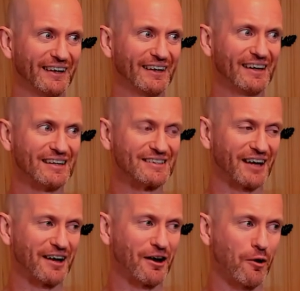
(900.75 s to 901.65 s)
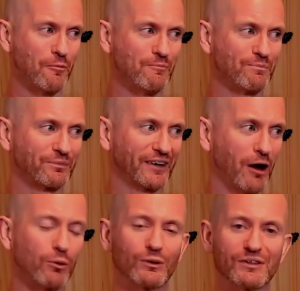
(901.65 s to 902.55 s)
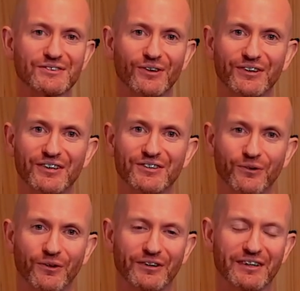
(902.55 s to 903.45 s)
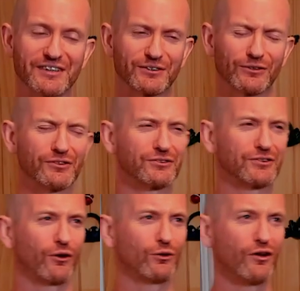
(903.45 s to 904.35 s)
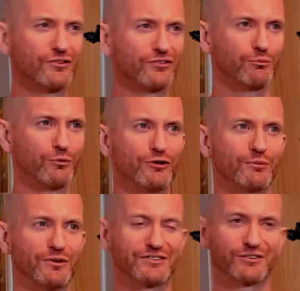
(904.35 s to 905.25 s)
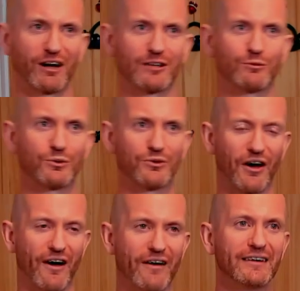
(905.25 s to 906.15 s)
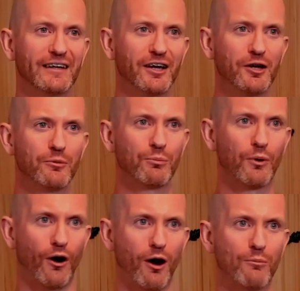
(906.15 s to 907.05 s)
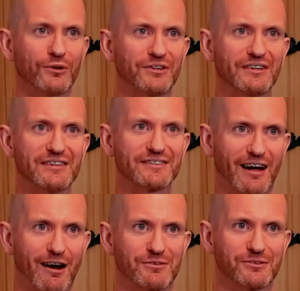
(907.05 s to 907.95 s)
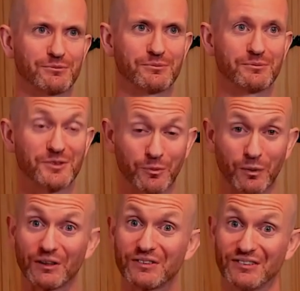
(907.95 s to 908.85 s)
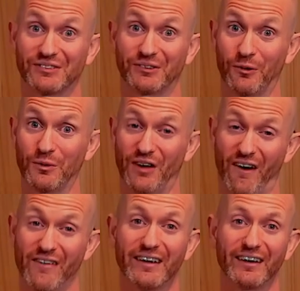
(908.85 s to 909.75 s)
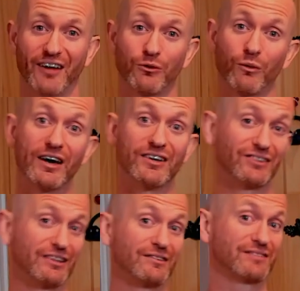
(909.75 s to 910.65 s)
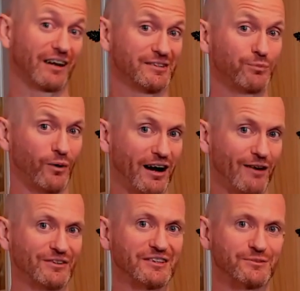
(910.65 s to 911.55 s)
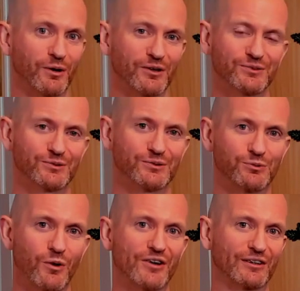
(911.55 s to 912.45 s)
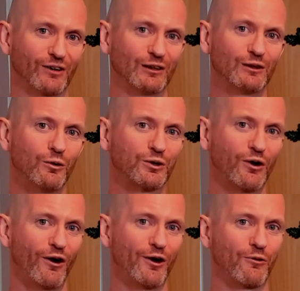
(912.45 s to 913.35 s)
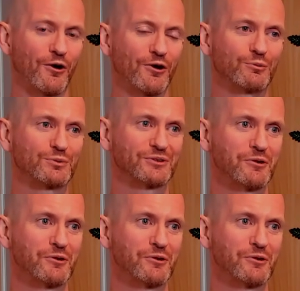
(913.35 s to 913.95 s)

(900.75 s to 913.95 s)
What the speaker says: is a ball and socket joint, it's got lots of movement that's available there. but our body needs to have some stability to go with that, and the way it achieves that is by having these muscles working like little guide ropes.